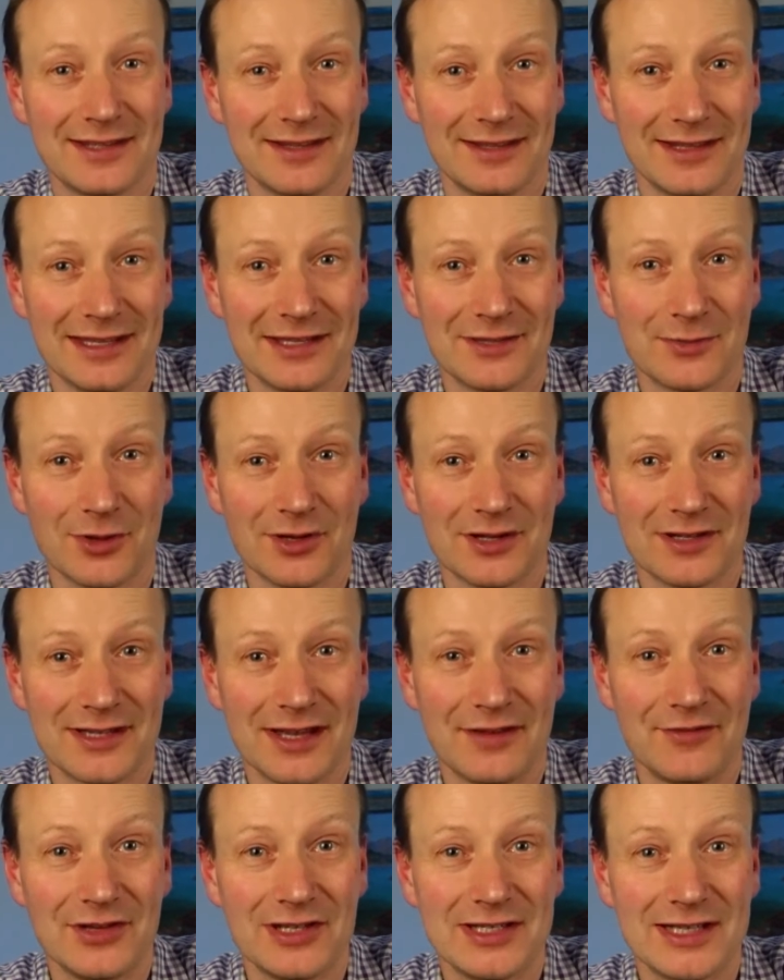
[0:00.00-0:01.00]
in these wallets
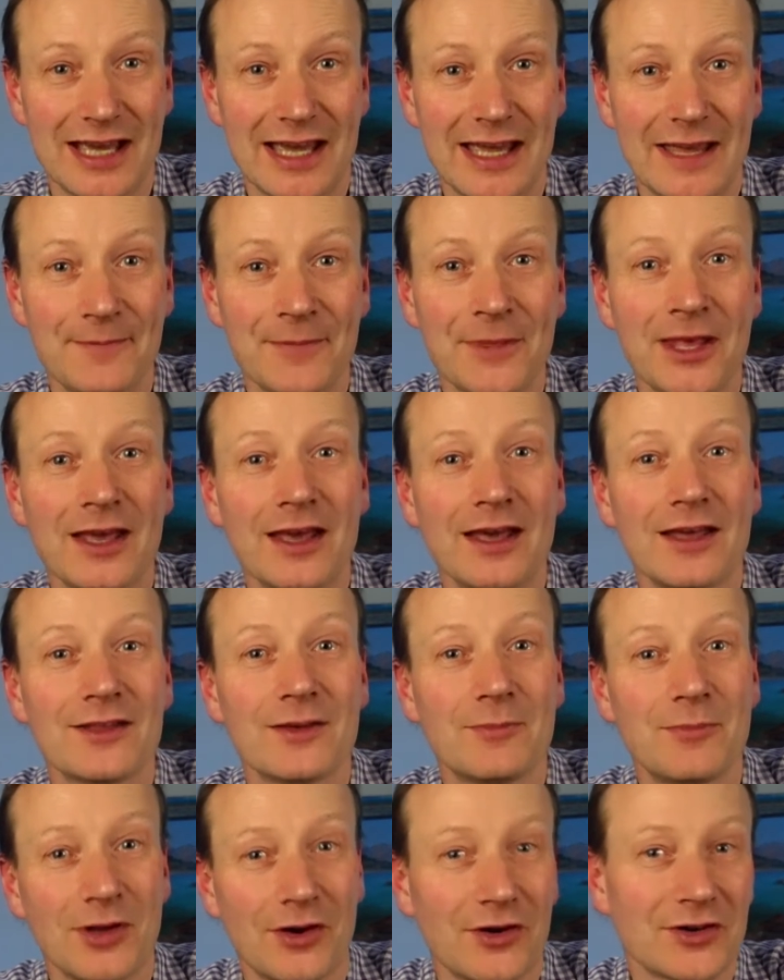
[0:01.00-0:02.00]
every day, the
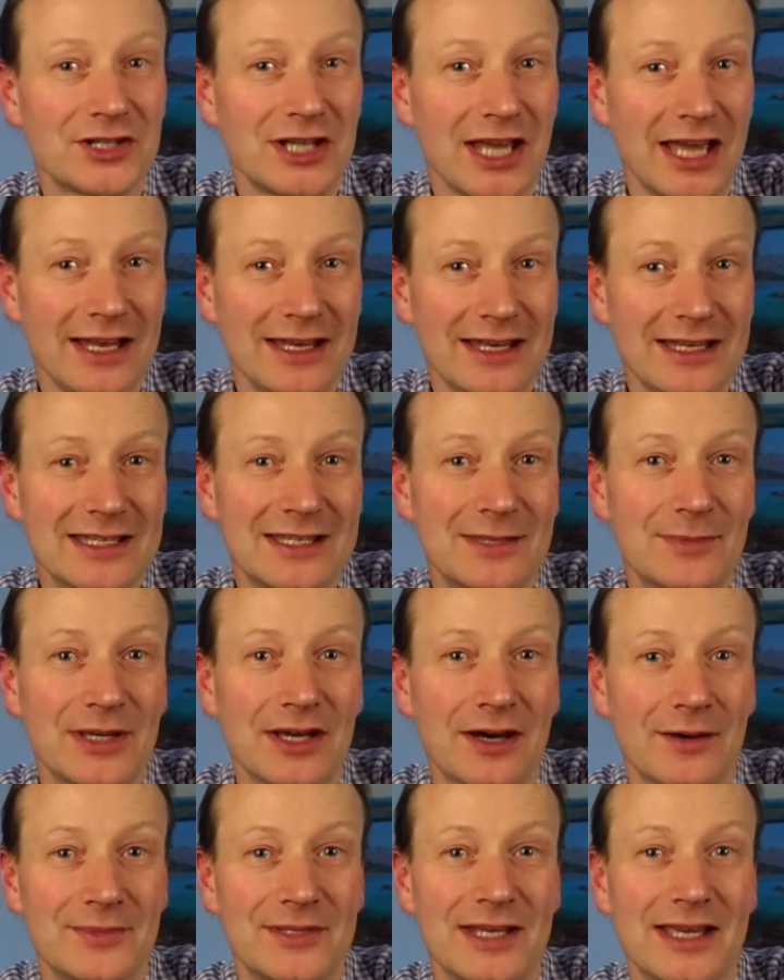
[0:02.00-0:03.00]
blockchain needs to be
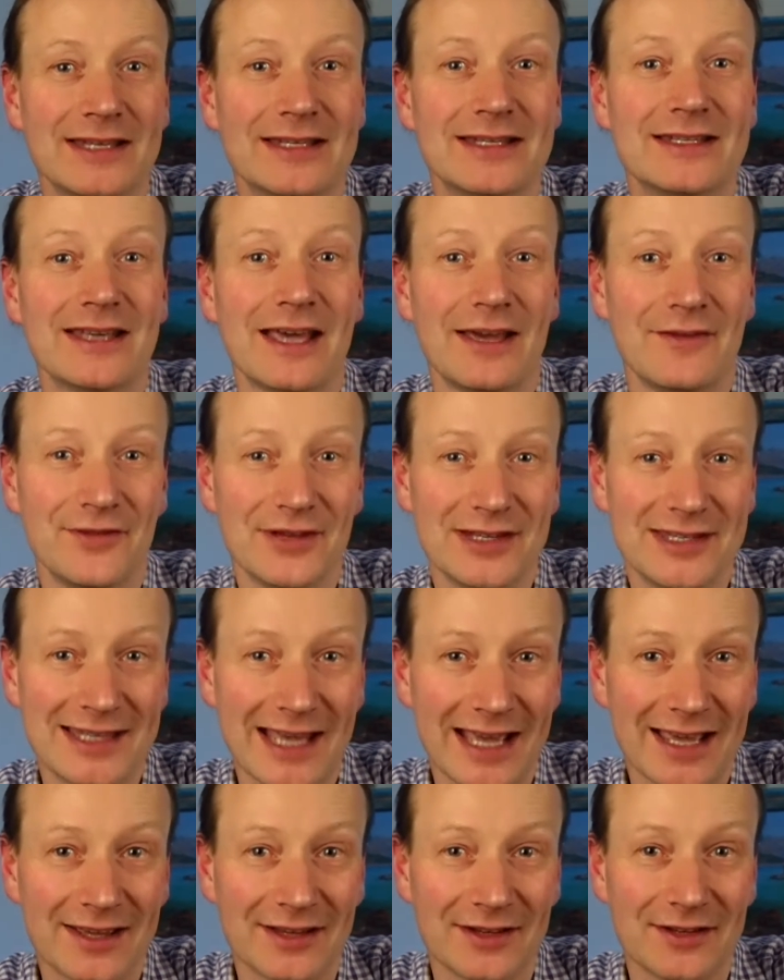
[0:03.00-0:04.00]
updated every
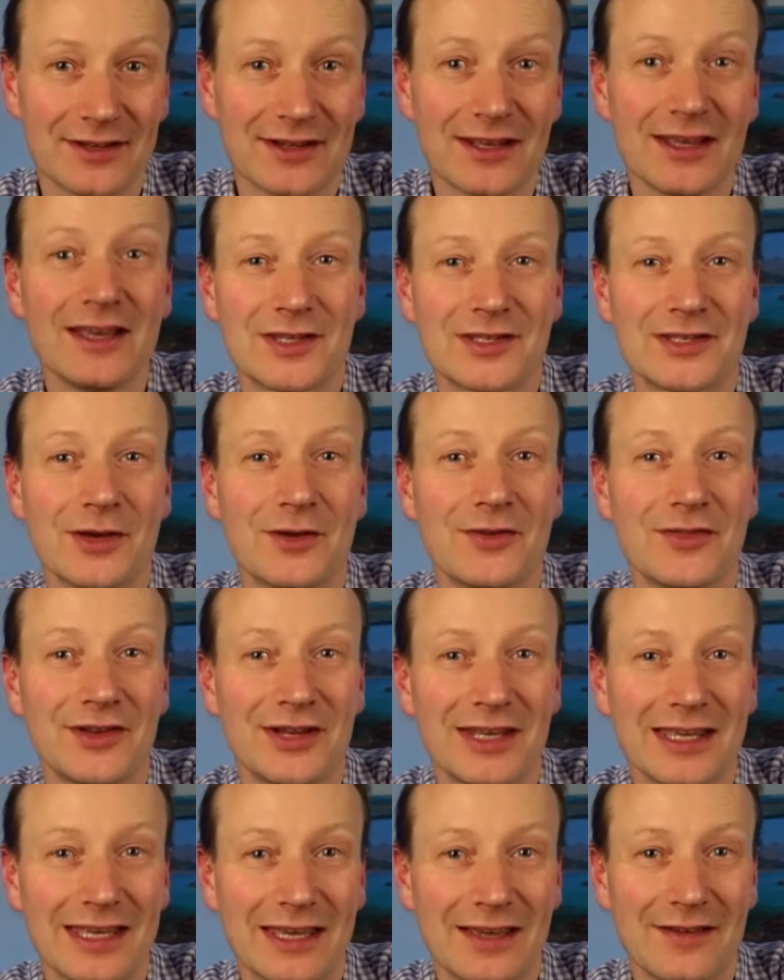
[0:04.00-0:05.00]
second so that
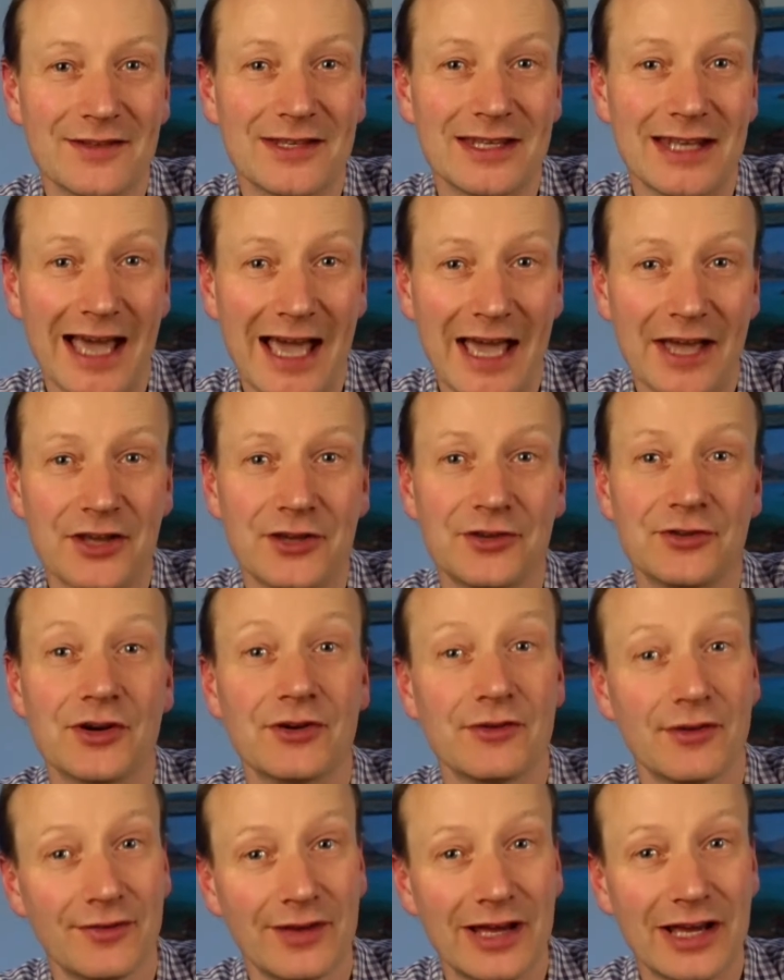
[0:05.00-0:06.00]
it gives an accurate
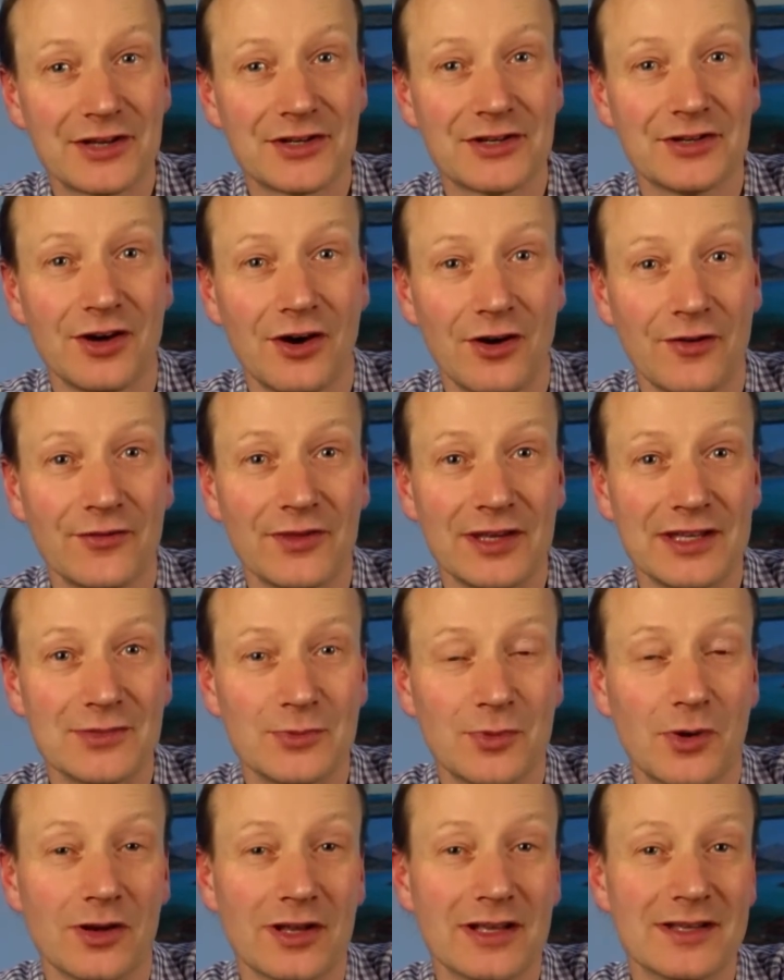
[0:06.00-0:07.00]
reflection of these
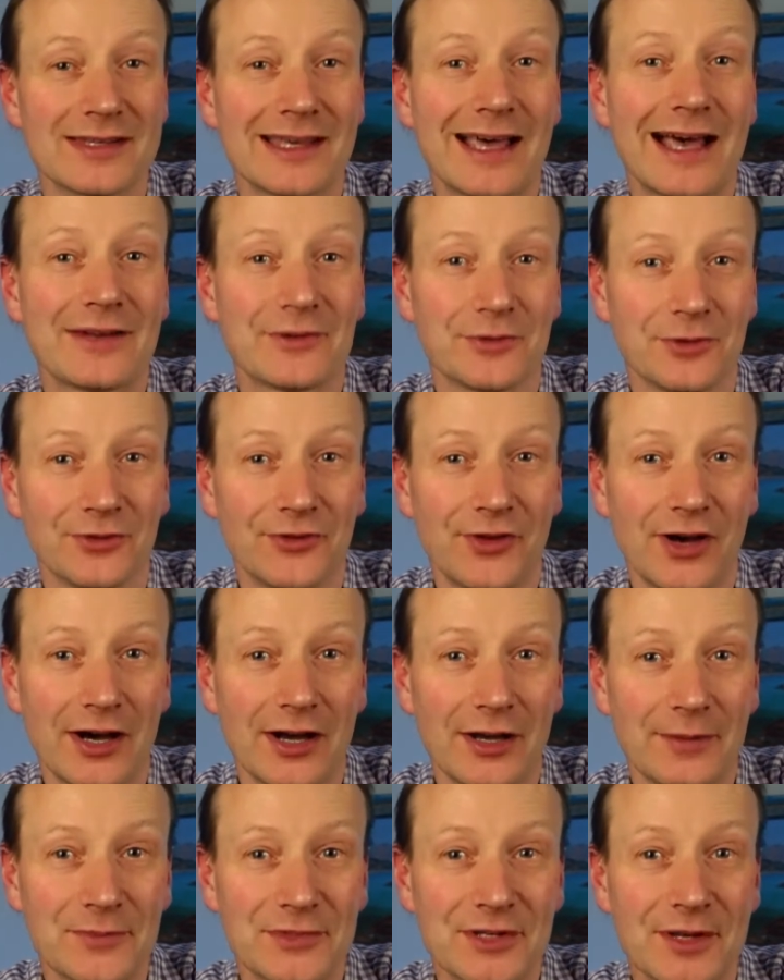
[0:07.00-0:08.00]
wallets at all
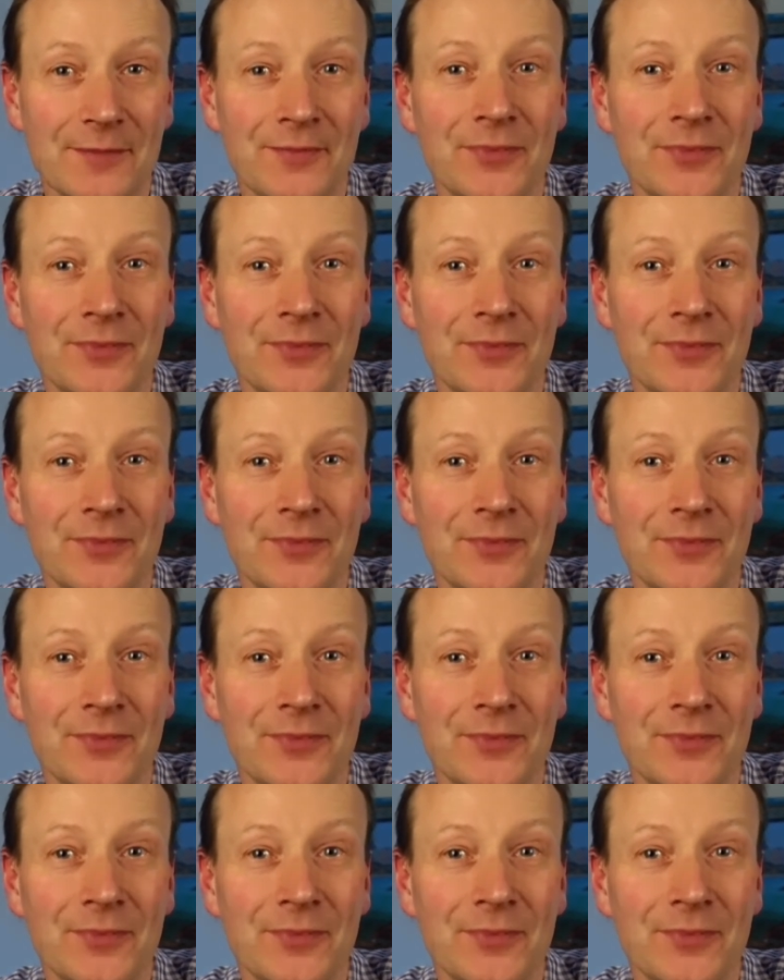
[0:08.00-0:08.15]
times.